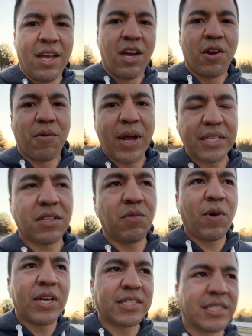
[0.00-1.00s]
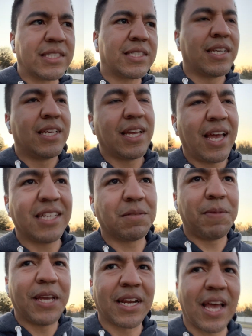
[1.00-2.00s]
Horizon West has
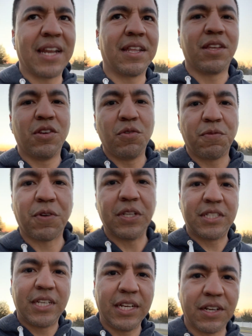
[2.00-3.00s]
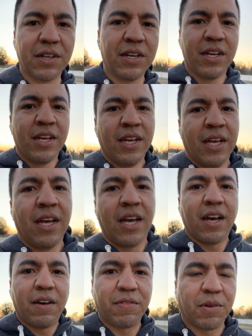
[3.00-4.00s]
been kind of the new frontier
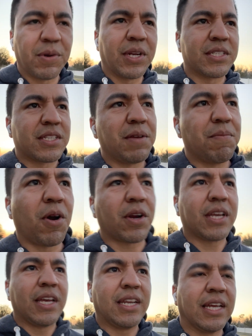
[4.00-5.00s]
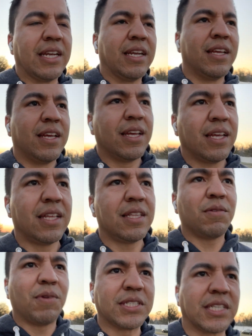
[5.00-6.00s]
of the real estate market and
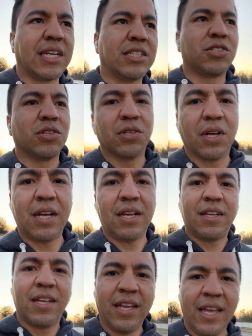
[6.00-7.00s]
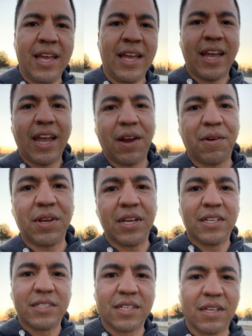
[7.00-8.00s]
the residential
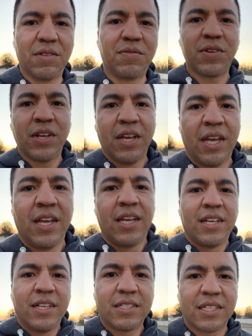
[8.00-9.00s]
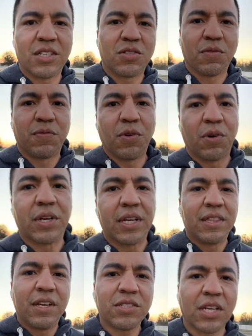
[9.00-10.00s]
areas of Central Florida.
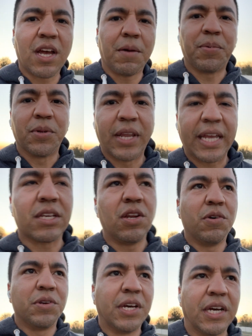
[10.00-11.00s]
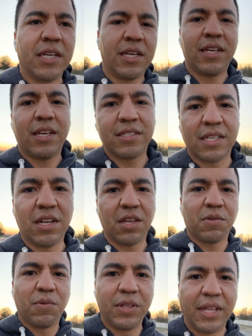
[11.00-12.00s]
There's a couple. Lake Nona is
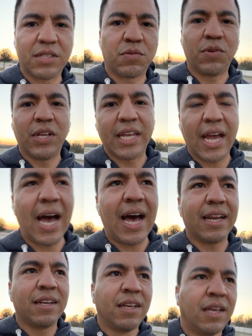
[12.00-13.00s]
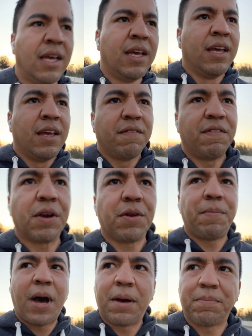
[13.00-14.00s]
another one that's really hot, very
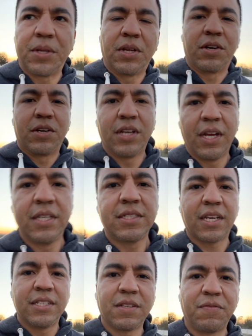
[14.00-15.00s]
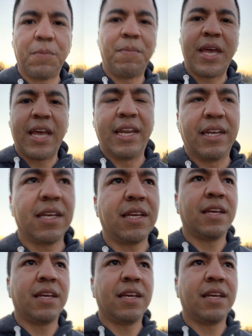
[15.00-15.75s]
popular, tons of demand.